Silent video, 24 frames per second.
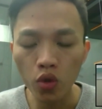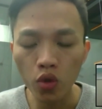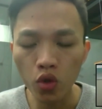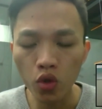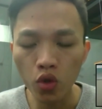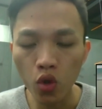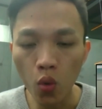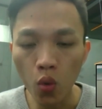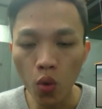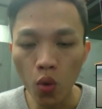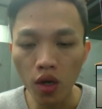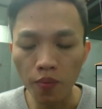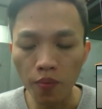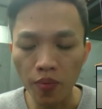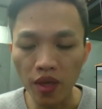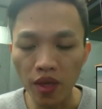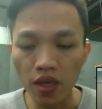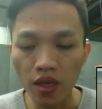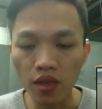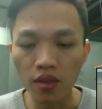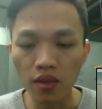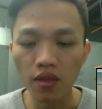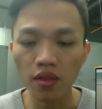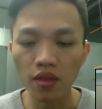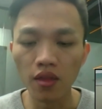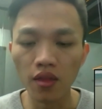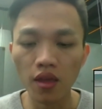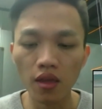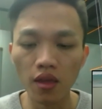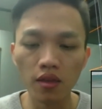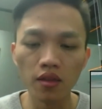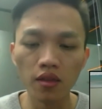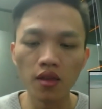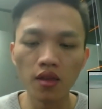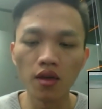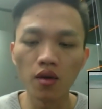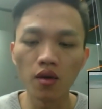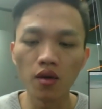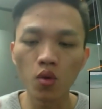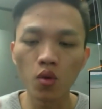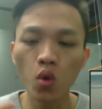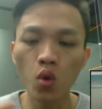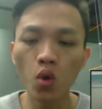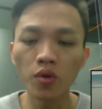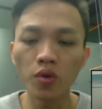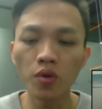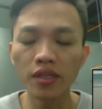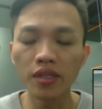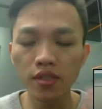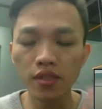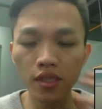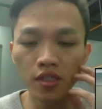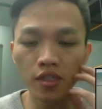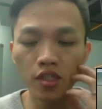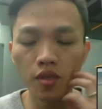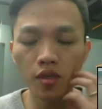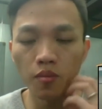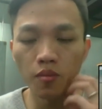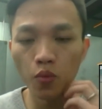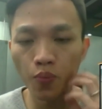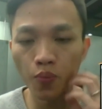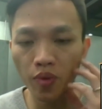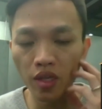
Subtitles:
don't want to be the quoting system